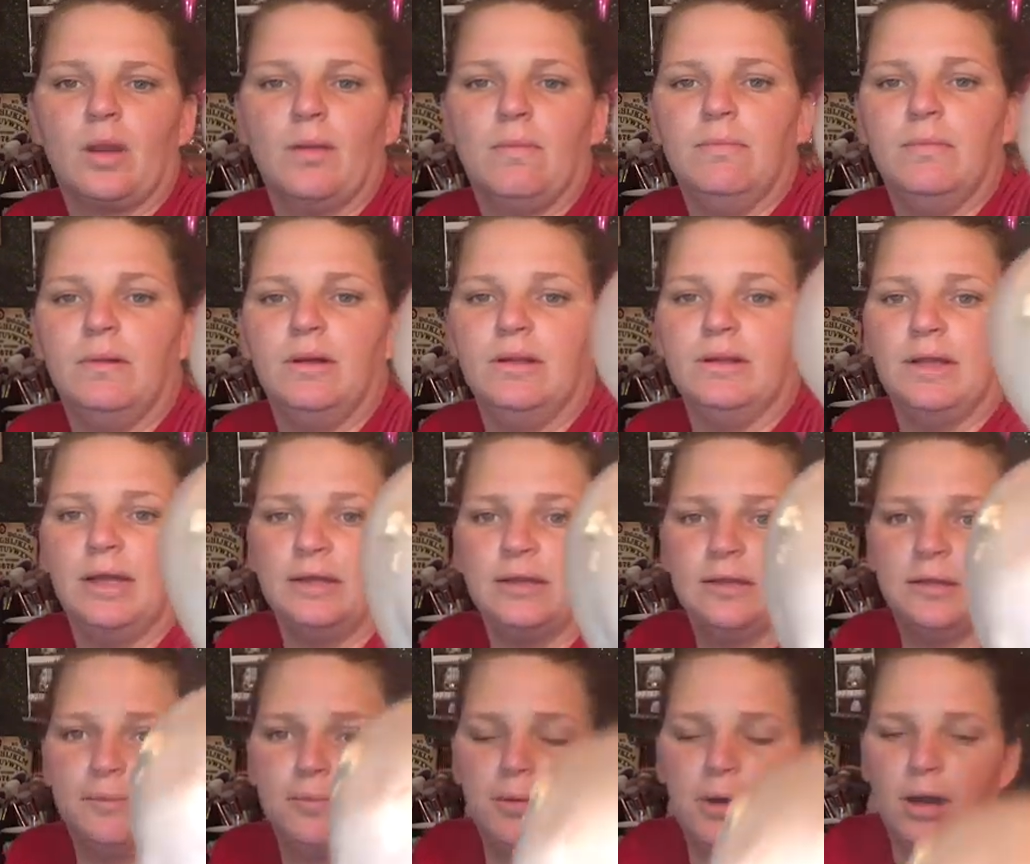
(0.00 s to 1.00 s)
But that's
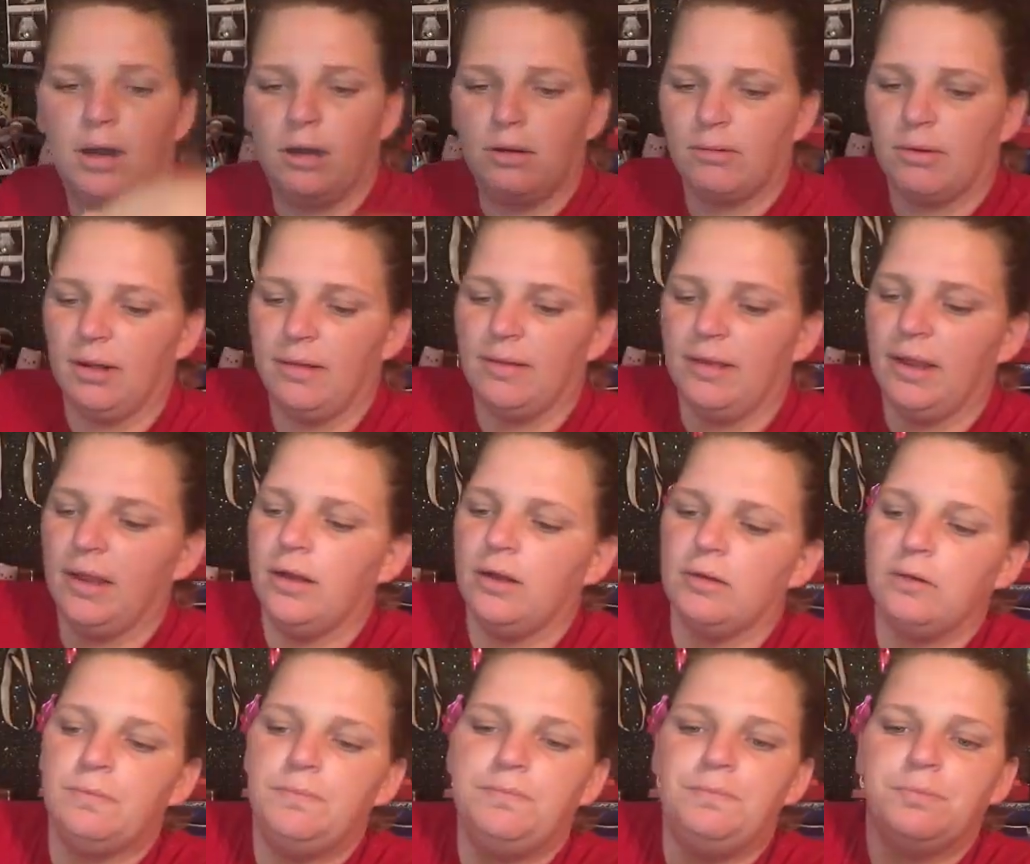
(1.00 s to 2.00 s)
the product right
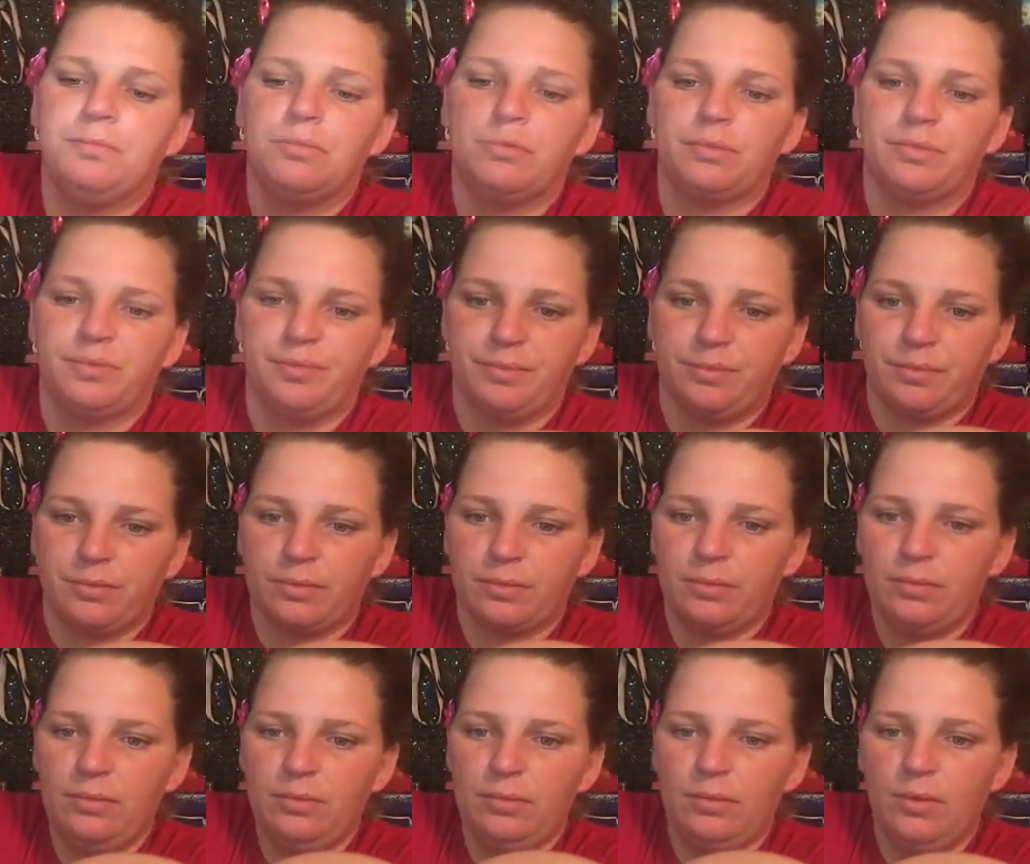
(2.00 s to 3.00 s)
there.
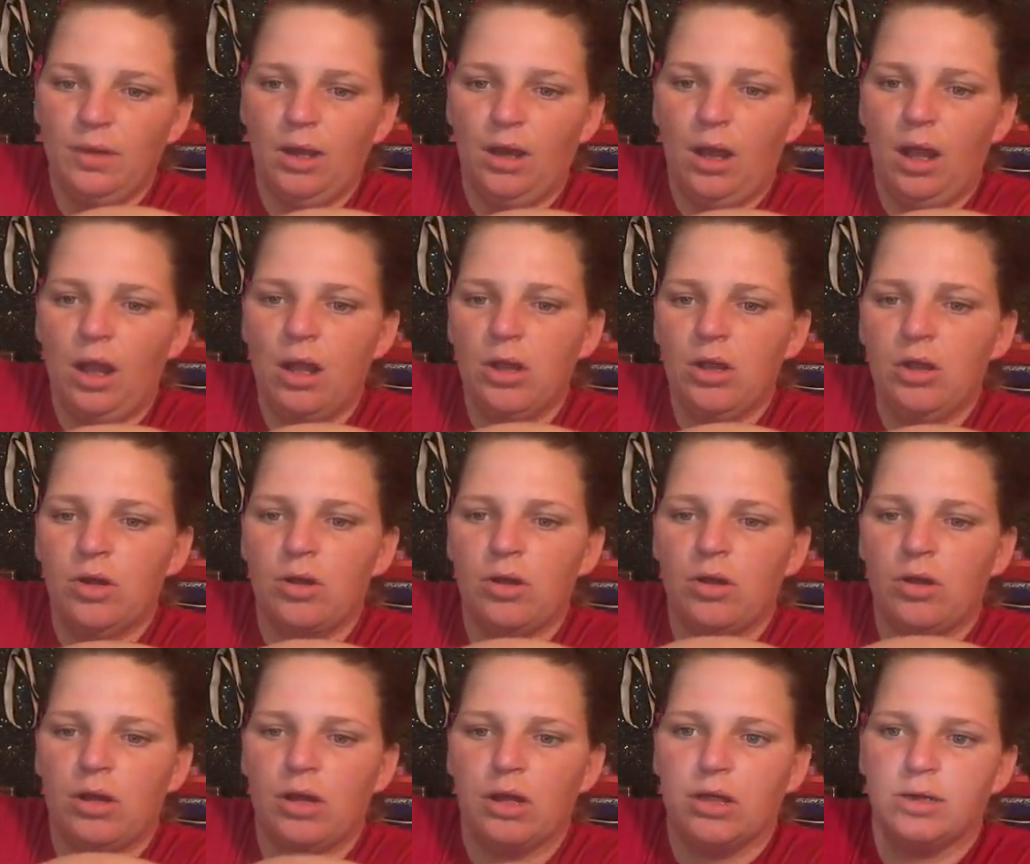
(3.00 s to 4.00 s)
All you do
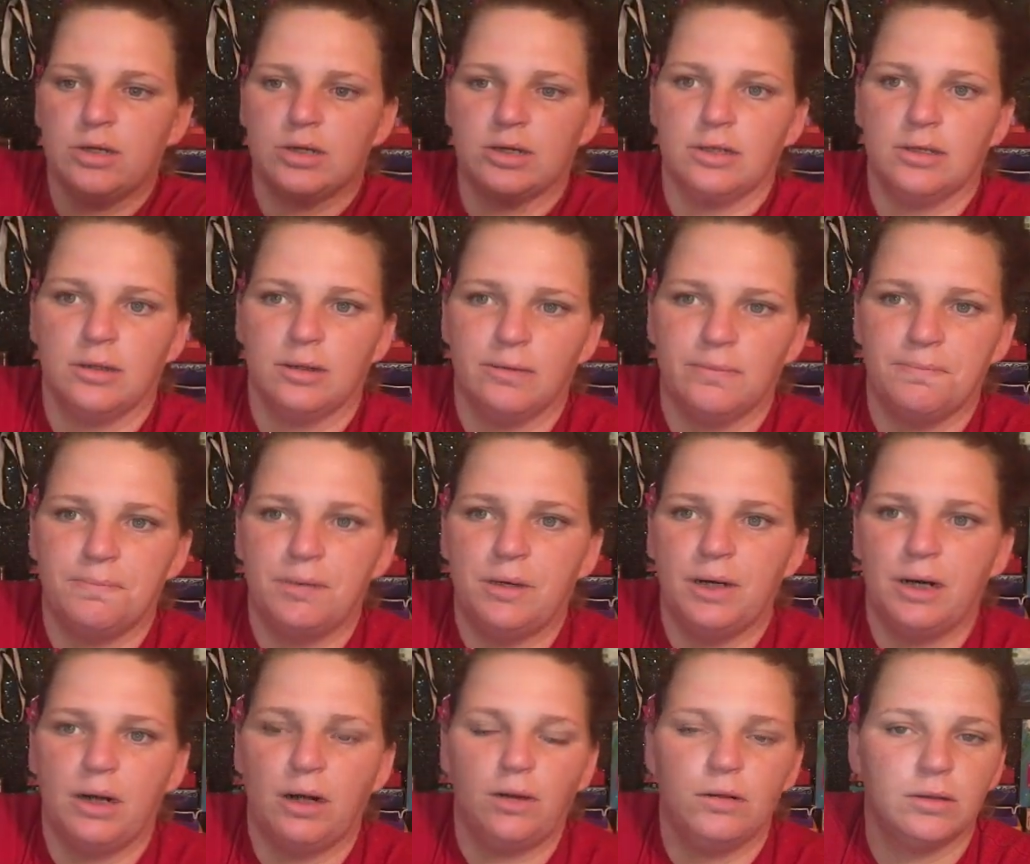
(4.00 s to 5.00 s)
is just put
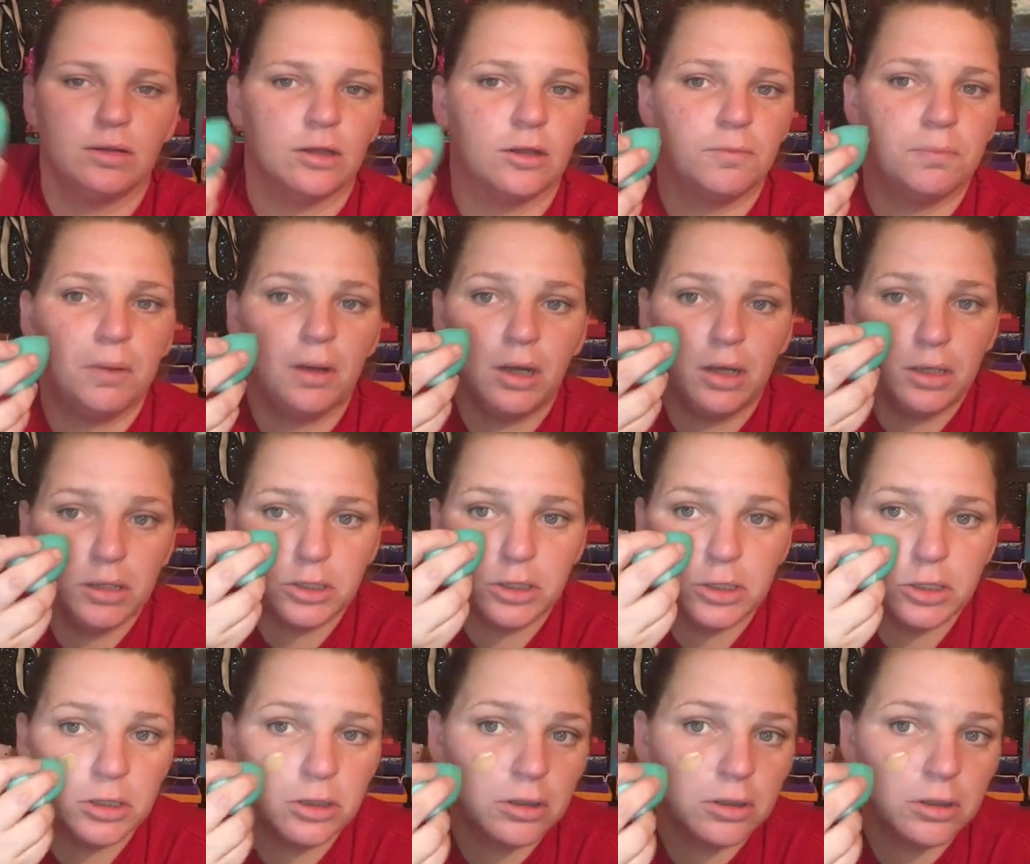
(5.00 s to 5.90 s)
it on the sponge